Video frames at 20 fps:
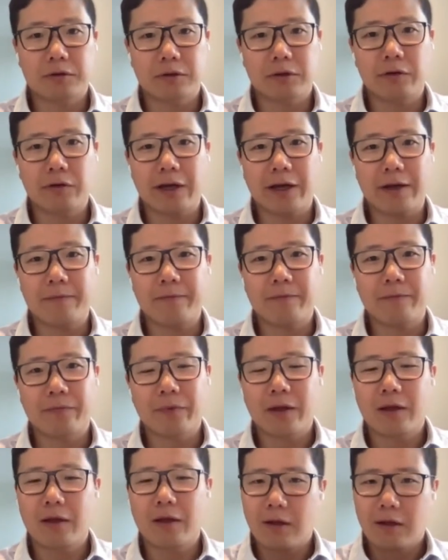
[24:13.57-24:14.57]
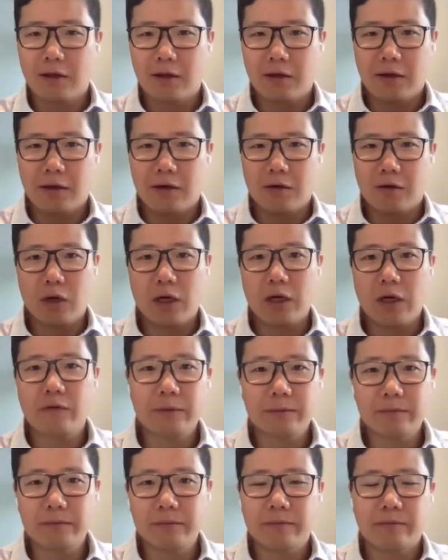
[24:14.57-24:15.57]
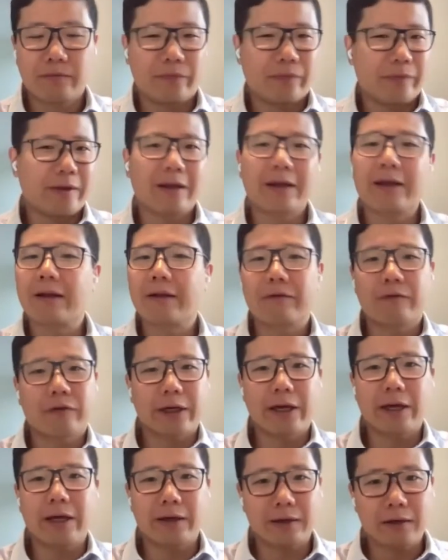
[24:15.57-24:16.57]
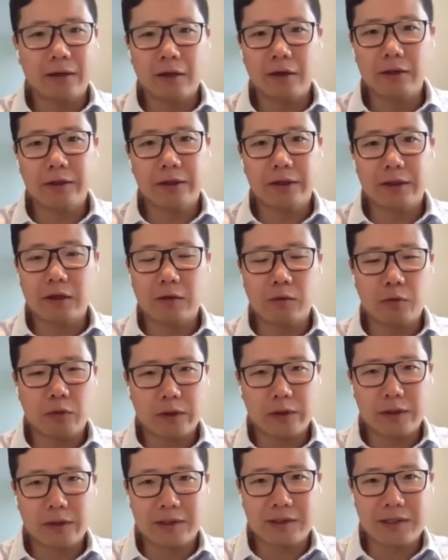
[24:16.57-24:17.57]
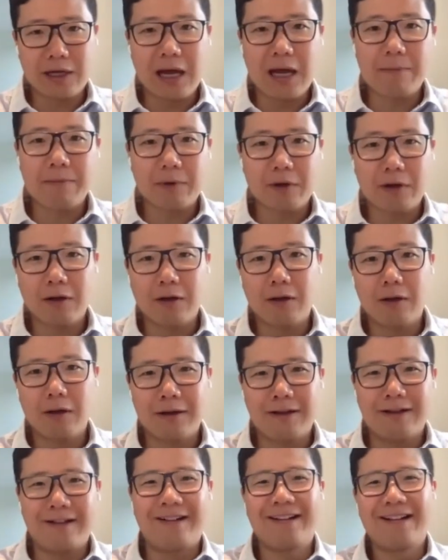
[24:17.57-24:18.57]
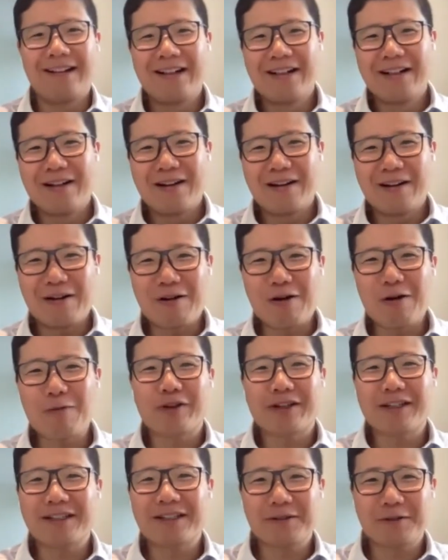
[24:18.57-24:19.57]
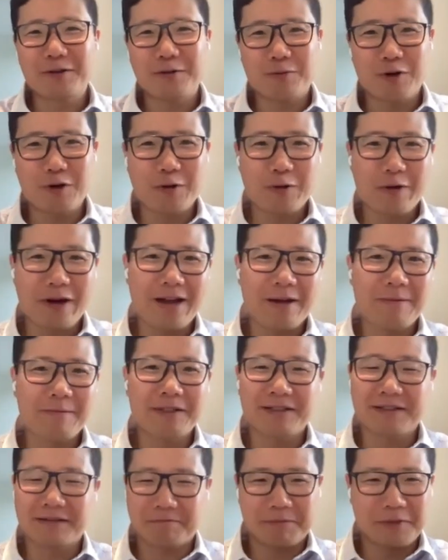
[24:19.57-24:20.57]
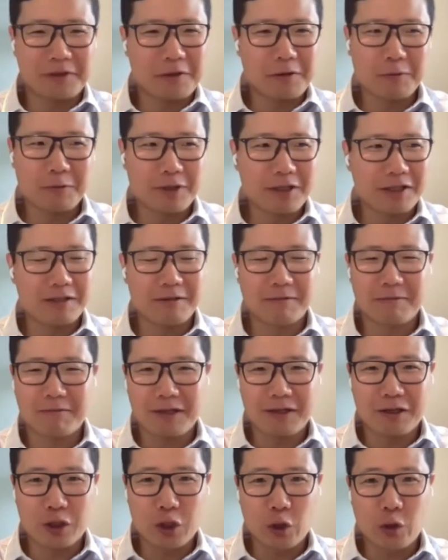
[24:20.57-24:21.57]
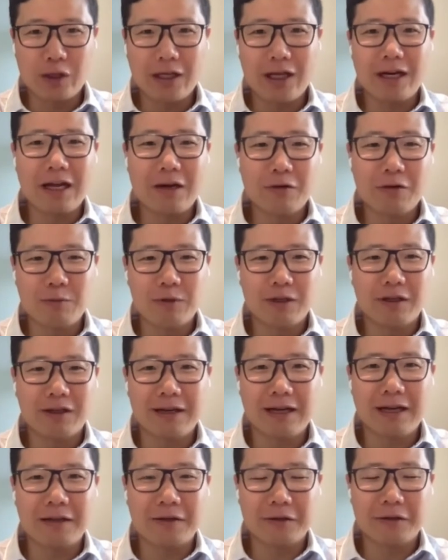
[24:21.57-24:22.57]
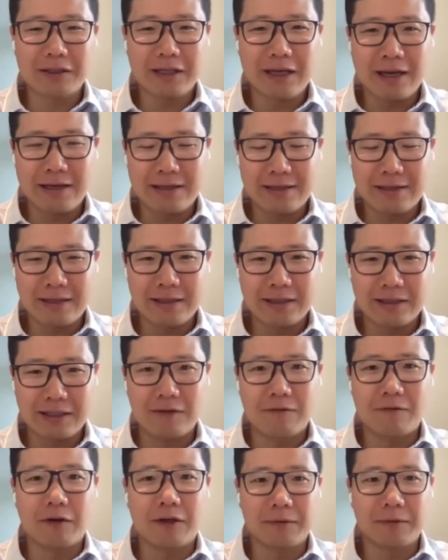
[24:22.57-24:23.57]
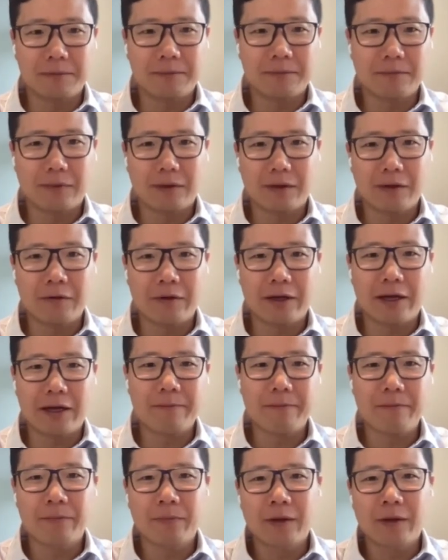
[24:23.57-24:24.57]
Okay, one of them, forget it. We're going to stop all preclinical programs. Just turn that $100 million as a seed fund. Okay.